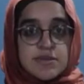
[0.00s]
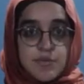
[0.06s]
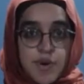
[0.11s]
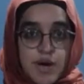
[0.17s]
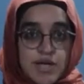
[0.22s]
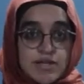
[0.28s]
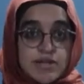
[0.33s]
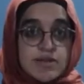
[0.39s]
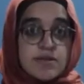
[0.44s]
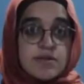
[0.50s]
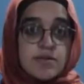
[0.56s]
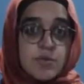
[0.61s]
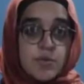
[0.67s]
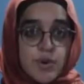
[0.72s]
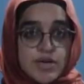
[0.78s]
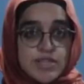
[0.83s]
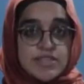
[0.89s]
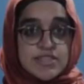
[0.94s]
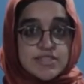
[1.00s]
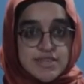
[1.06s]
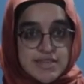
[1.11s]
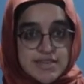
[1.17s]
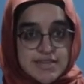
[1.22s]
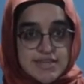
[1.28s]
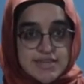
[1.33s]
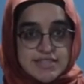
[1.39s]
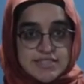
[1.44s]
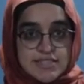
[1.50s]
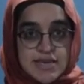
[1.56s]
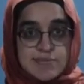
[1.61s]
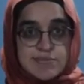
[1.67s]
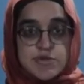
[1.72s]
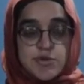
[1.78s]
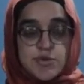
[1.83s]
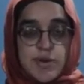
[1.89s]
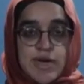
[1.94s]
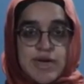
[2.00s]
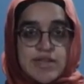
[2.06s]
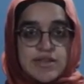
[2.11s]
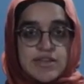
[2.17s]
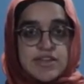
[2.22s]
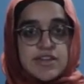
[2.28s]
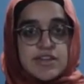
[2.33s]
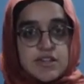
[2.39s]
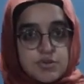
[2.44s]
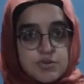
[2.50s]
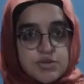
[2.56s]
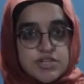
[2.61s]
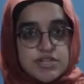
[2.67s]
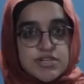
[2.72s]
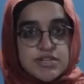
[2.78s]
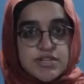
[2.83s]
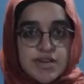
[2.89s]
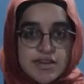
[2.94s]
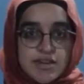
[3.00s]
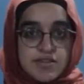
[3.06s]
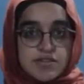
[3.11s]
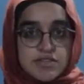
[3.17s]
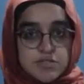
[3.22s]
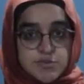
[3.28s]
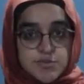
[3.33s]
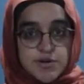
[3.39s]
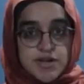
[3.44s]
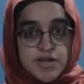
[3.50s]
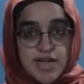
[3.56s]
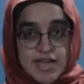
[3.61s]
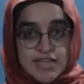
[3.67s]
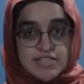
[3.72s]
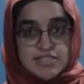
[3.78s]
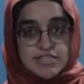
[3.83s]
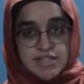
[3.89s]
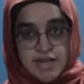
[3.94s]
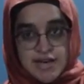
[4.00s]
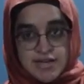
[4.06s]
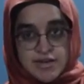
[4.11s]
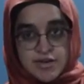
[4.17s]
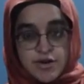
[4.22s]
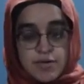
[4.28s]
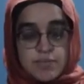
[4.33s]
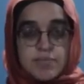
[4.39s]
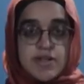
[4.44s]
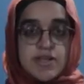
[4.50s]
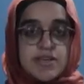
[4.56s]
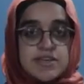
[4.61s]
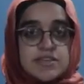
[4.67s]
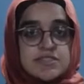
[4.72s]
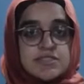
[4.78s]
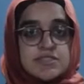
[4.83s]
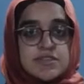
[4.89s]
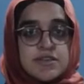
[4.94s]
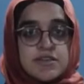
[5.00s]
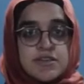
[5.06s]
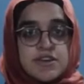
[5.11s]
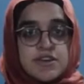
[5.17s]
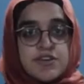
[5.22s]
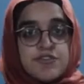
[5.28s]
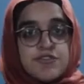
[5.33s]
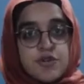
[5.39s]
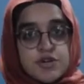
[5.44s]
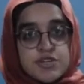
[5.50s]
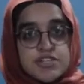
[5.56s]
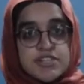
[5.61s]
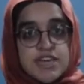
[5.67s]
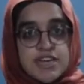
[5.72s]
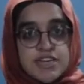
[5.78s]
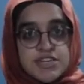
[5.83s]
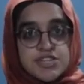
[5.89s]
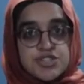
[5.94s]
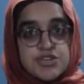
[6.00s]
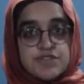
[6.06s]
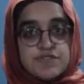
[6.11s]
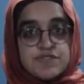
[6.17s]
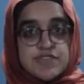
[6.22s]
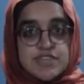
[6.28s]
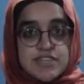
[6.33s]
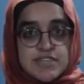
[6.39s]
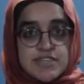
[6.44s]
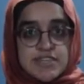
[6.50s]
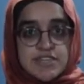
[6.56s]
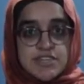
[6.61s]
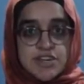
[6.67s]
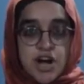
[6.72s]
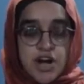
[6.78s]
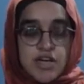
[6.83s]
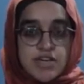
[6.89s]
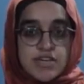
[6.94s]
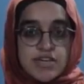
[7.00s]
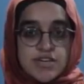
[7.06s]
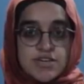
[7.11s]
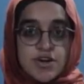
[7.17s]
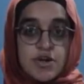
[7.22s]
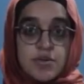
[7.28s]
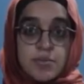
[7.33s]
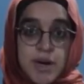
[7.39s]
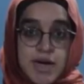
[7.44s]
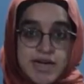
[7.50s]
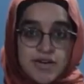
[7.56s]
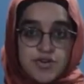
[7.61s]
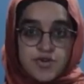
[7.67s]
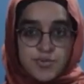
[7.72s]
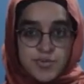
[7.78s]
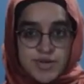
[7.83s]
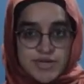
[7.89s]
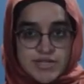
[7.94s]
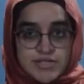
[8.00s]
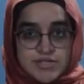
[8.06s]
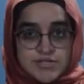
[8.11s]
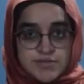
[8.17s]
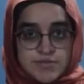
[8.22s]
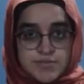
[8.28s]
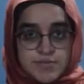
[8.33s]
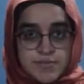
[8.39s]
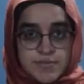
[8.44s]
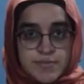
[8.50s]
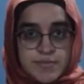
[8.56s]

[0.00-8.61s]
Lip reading: the one with DNA-zyme domain included in CRISPR-Cas9 complex, for detection of DNA target on microbeads.